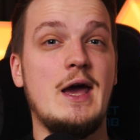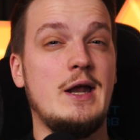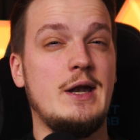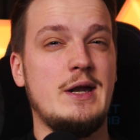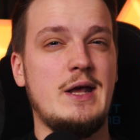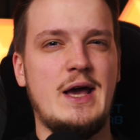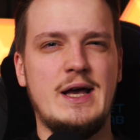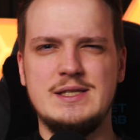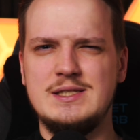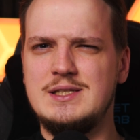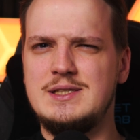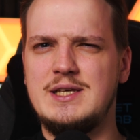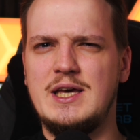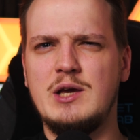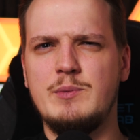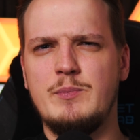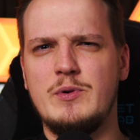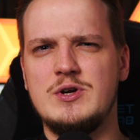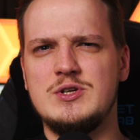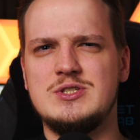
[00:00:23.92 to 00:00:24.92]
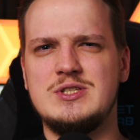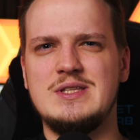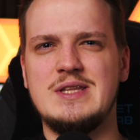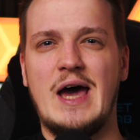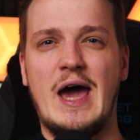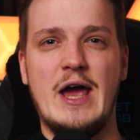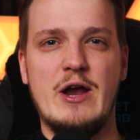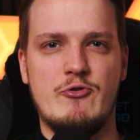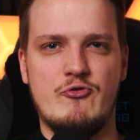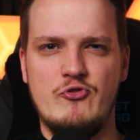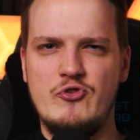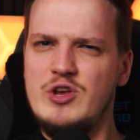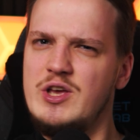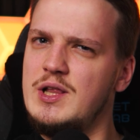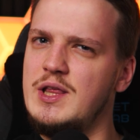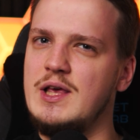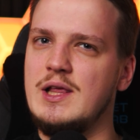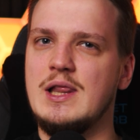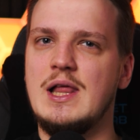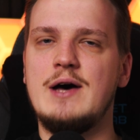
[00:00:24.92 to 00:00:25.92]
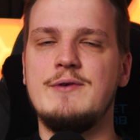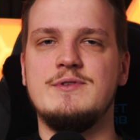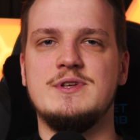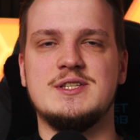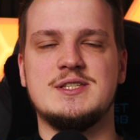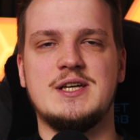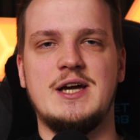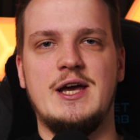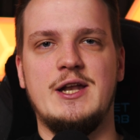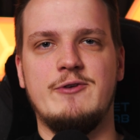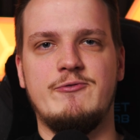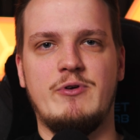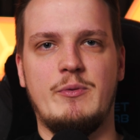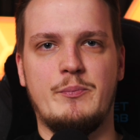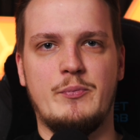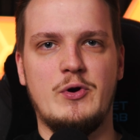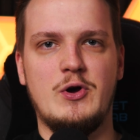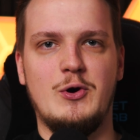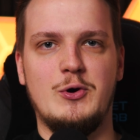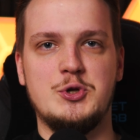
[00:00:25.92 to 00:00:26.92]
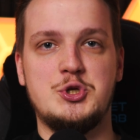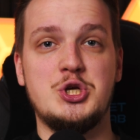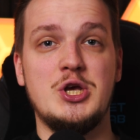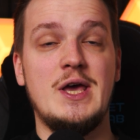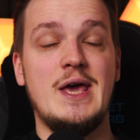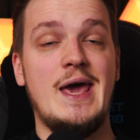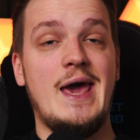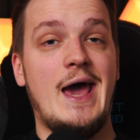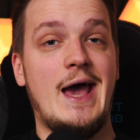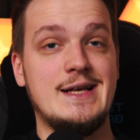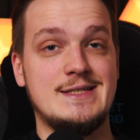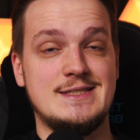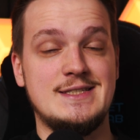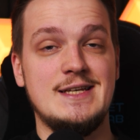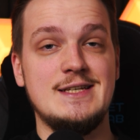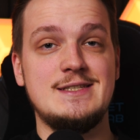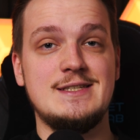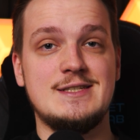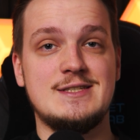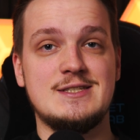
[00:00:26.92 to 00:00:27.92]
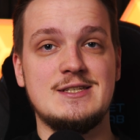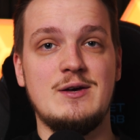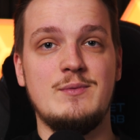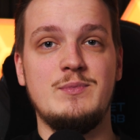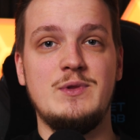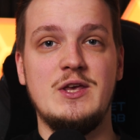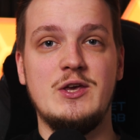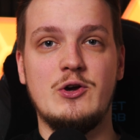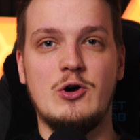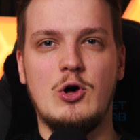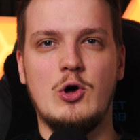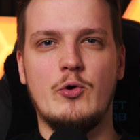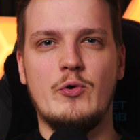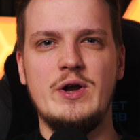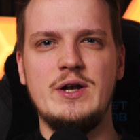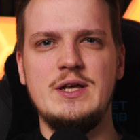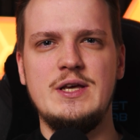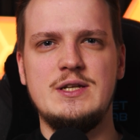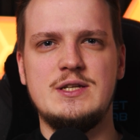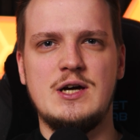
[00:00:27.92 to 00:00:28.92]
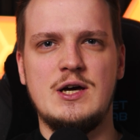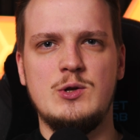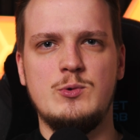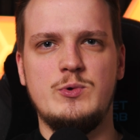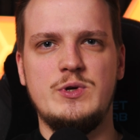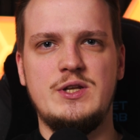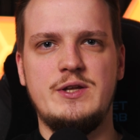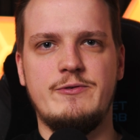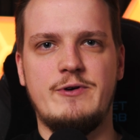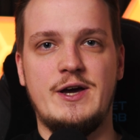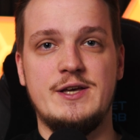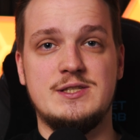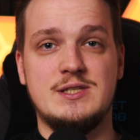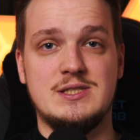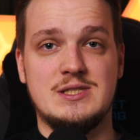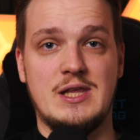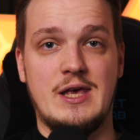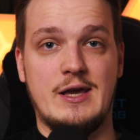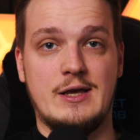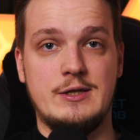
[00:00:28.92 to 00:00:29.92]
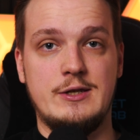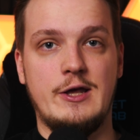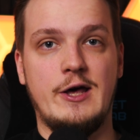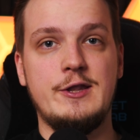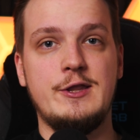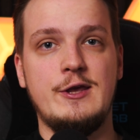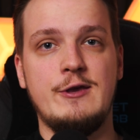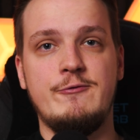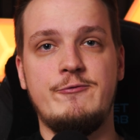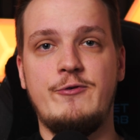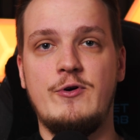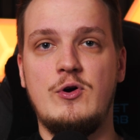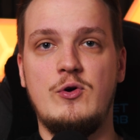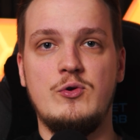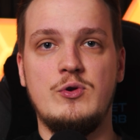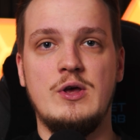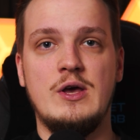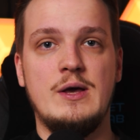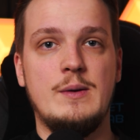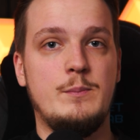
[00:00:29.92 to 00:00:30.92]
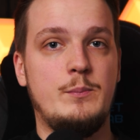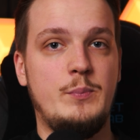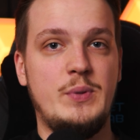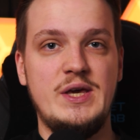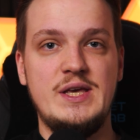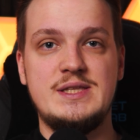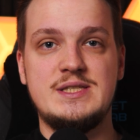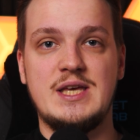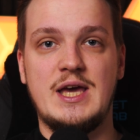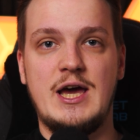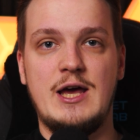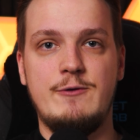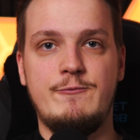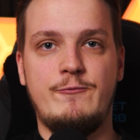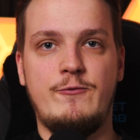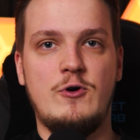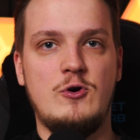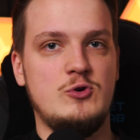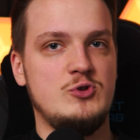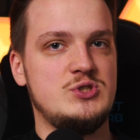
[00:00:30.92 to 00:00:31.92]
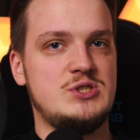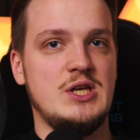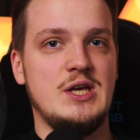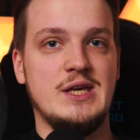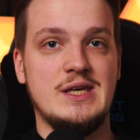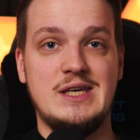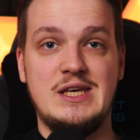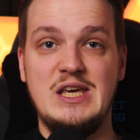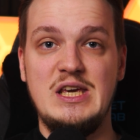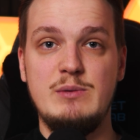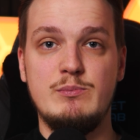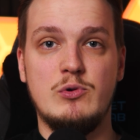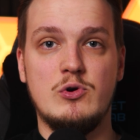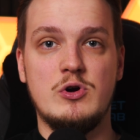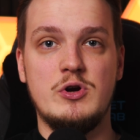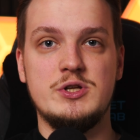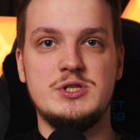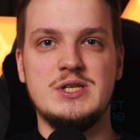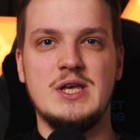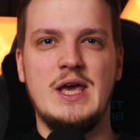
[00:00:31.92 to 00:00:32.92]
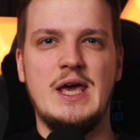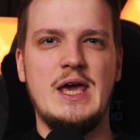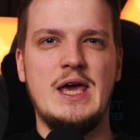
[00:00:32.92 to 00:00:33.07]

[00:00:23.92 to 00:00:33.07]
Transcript: And as a tech person, I really love this kind of approach, as this is something already done with devices like Nothing Phone, Beats headphones, keyboards,